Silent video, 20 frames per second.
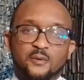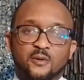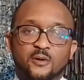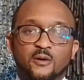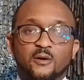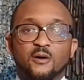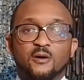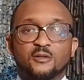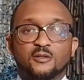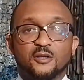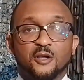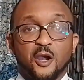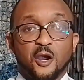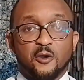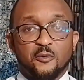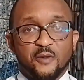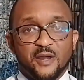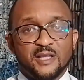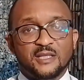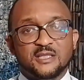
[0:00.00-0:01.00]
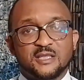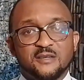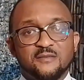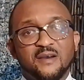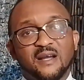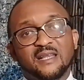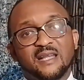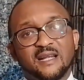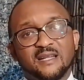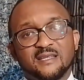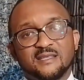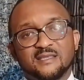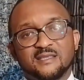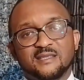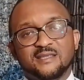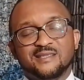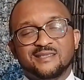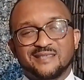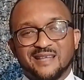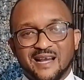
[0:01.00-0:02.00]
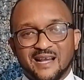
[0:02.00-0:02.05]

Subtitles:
on creative analysis